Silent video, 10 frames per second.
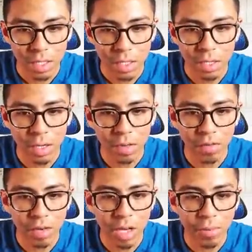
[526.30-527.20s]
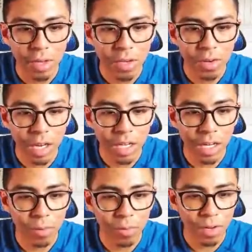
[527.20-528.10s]
Alright, so now I'm going to go ahead and
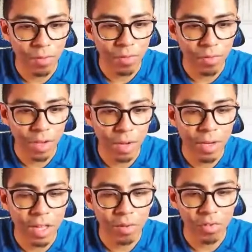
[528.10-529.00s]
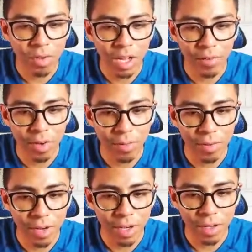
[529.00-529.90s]
get rid of, how many yellows do I have on me
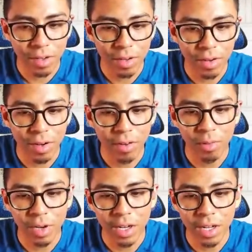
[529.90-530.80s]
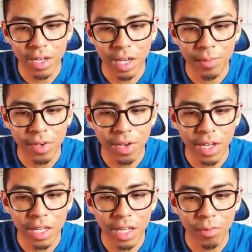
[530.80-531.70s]
right now? Alright, 29. I'm going to go
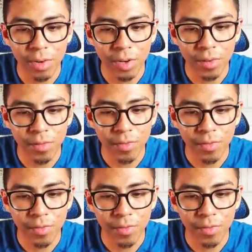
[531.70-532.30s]
ahead and get rid of